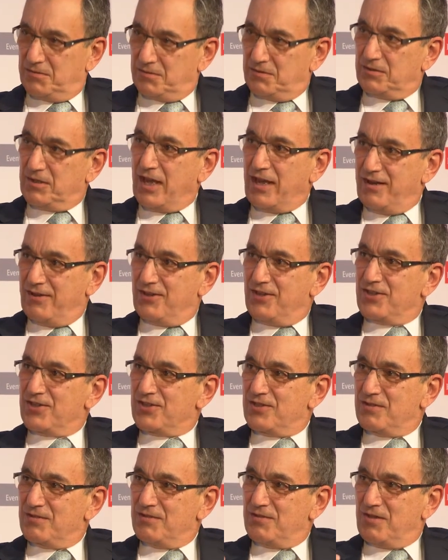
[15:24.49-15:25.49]
like
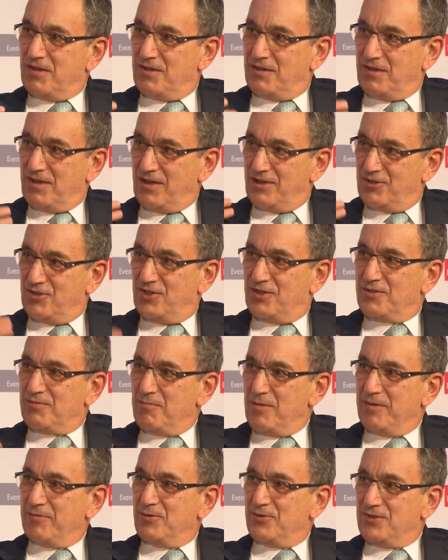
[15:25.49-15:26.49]
this, not just
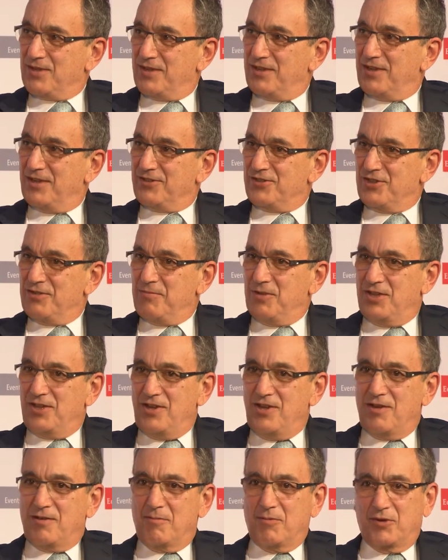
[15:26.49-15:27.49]
members of the
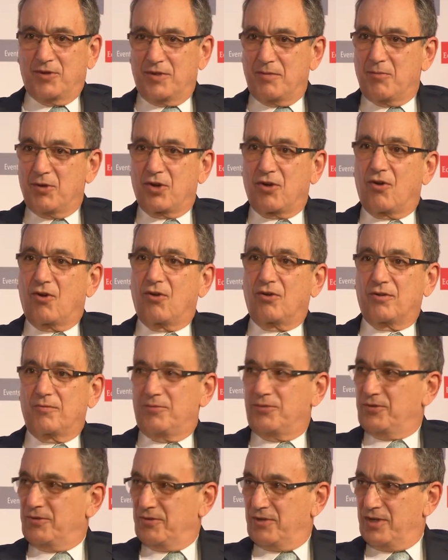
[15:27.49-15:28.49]
LGBT community, but all
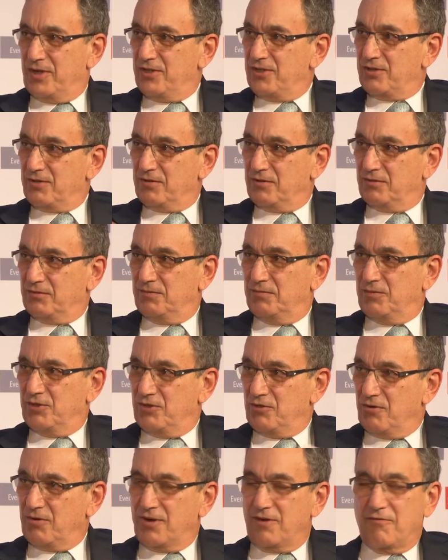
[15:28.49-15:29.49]
employees, or the
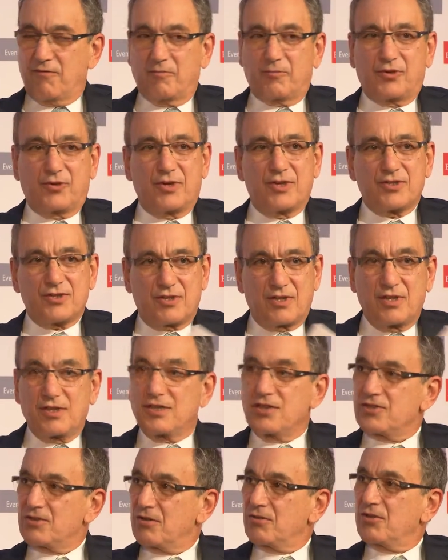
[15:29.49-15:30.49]
majority of employees, think
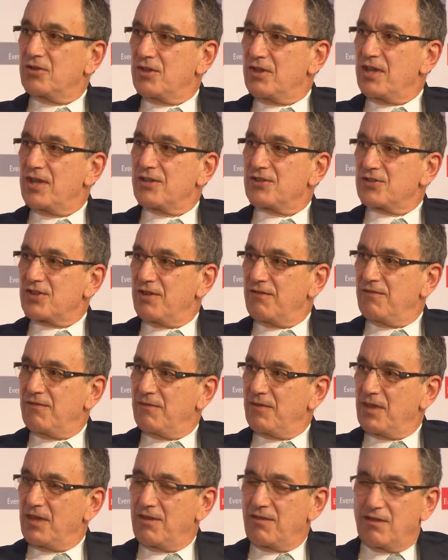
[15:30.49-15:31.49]
these are good things.
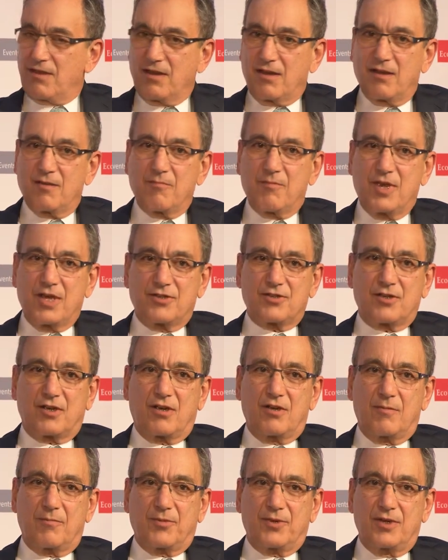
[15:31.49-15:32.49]
They think it makes the
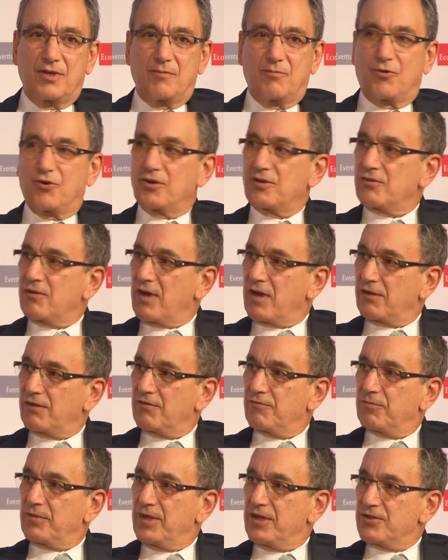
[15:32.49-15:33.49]
company a more
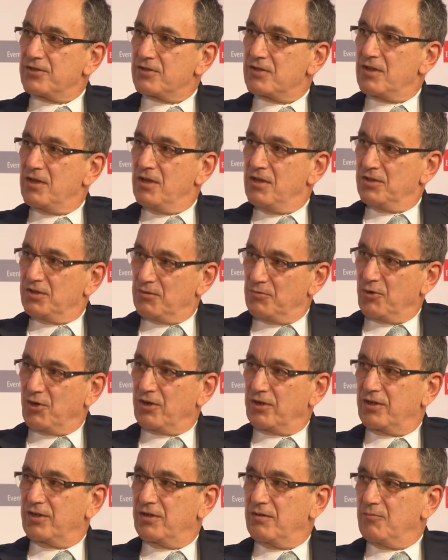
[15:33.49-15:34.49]
attractive place to
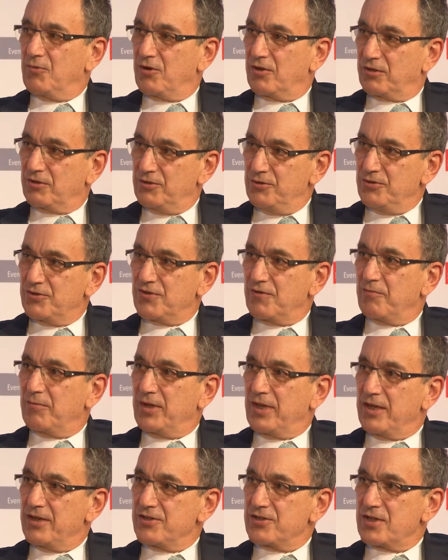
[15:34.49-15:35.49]
work and a more inclusive
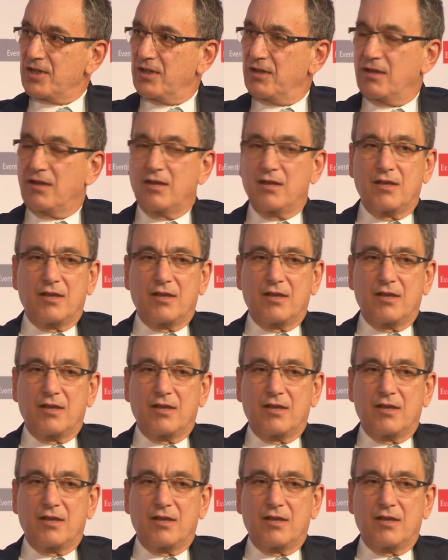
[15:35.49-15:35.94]
place. And